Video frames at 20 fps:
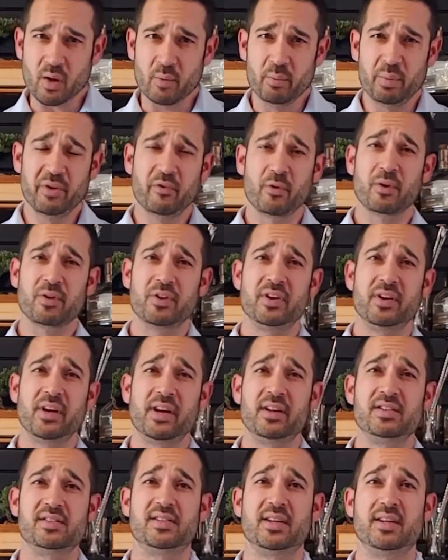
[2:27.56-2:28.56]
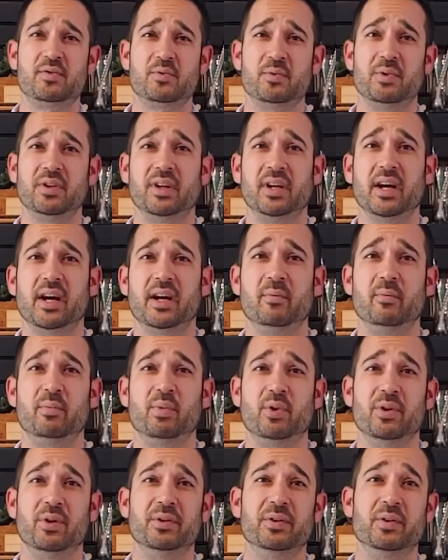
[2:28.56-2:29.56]
before the United States really got
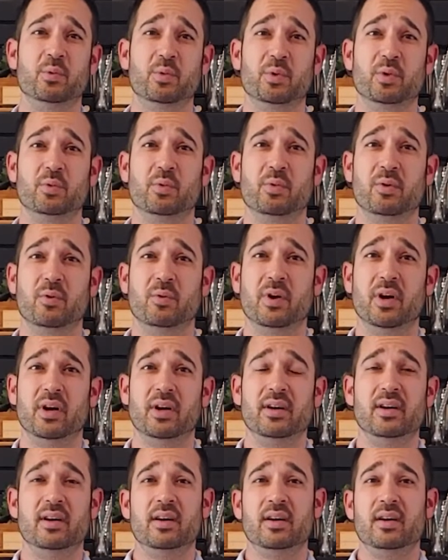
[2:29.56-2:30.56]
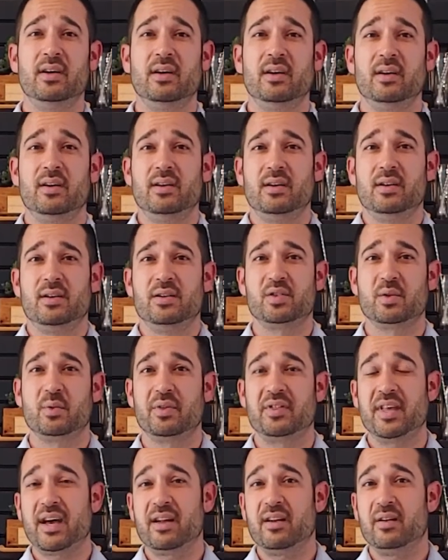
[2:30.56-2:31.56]
embroiled in World War I. So
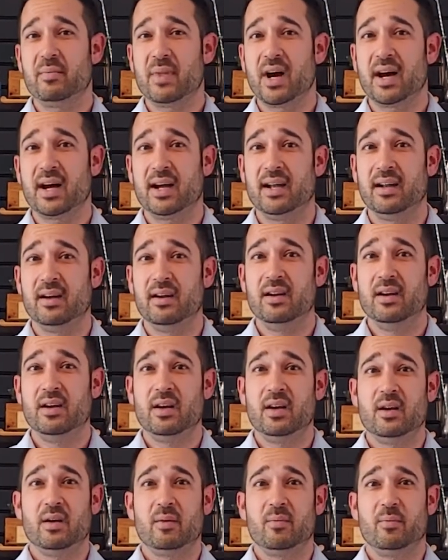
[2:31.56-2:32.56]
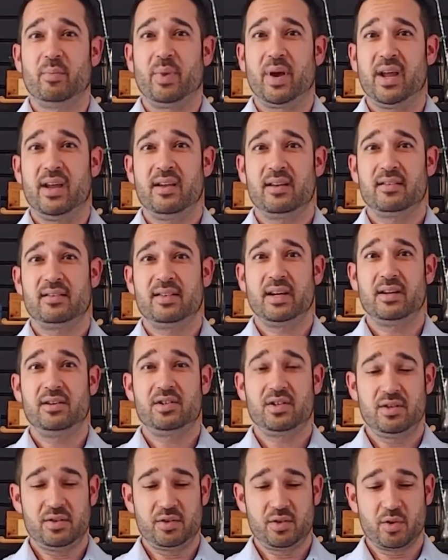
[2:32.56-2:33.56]
with that in mind, paying
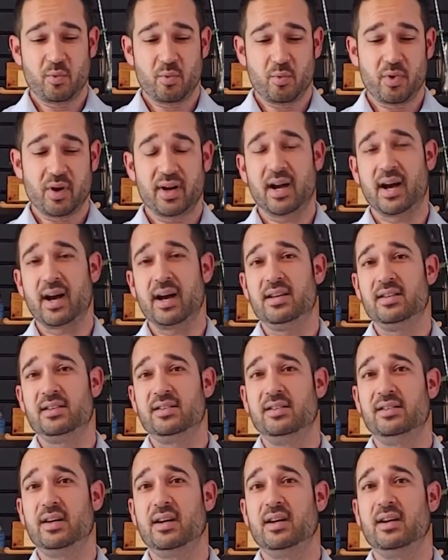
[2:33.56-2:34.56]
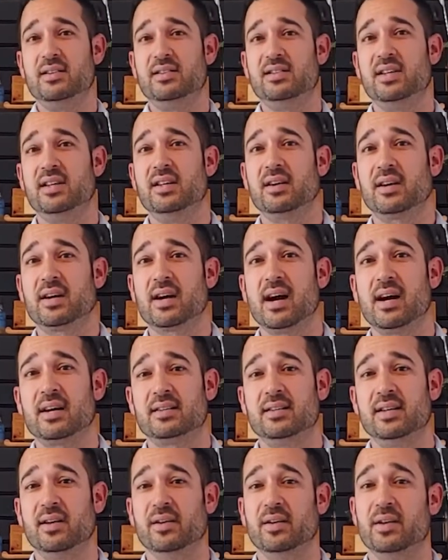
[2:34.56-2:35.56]
attention to what ice does in a
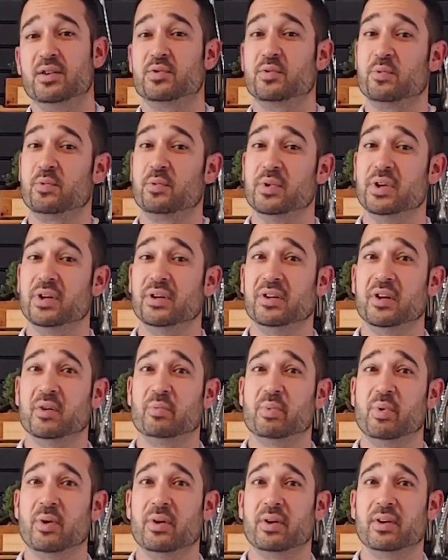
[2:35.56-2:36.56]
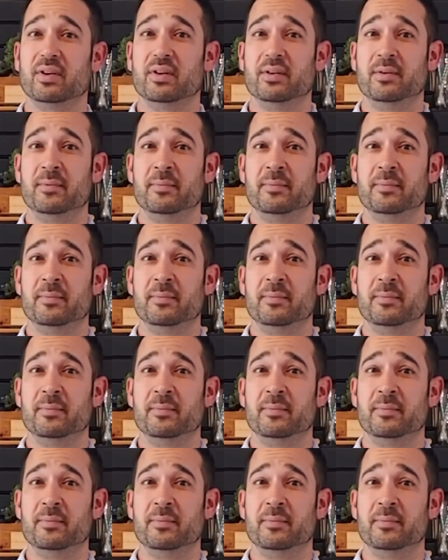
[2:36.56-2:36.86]
cocktail is really important.